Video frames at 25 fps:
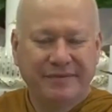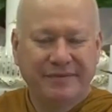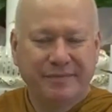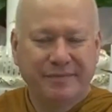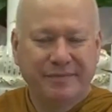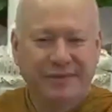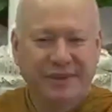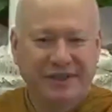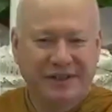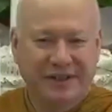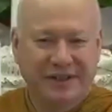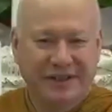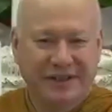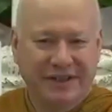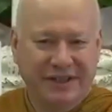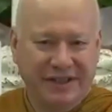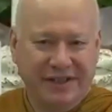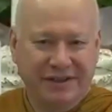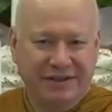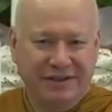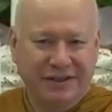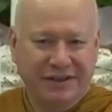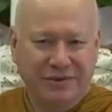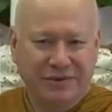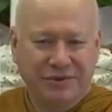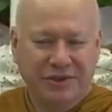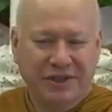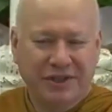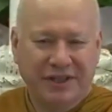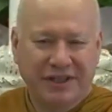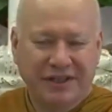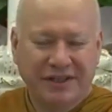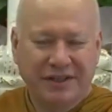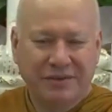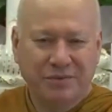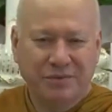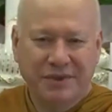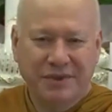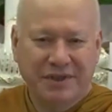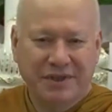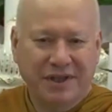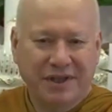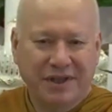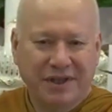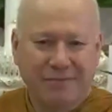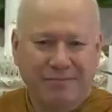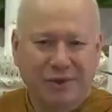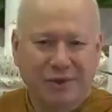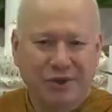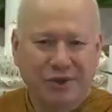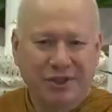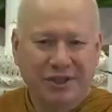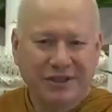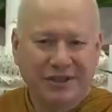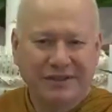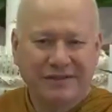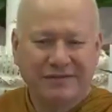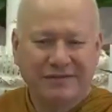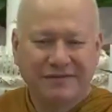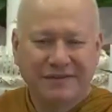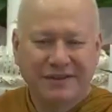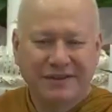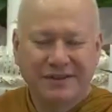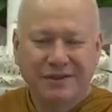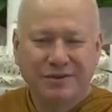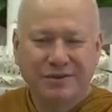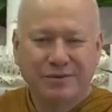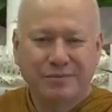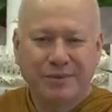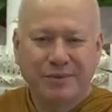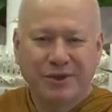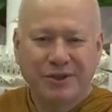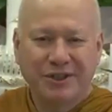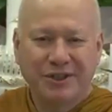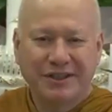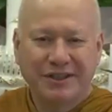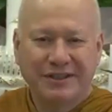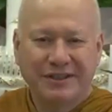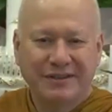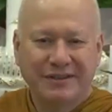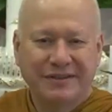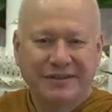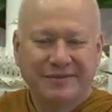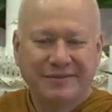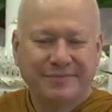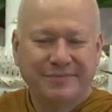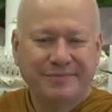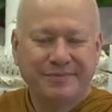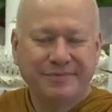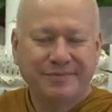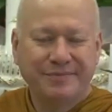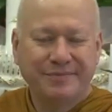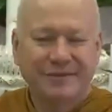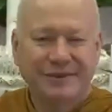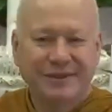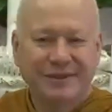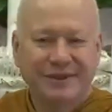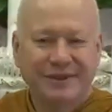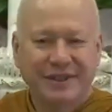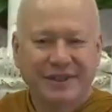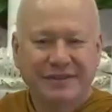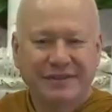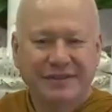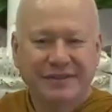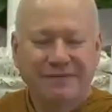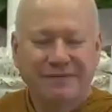particularly associated with our bodies, physical bodies. So these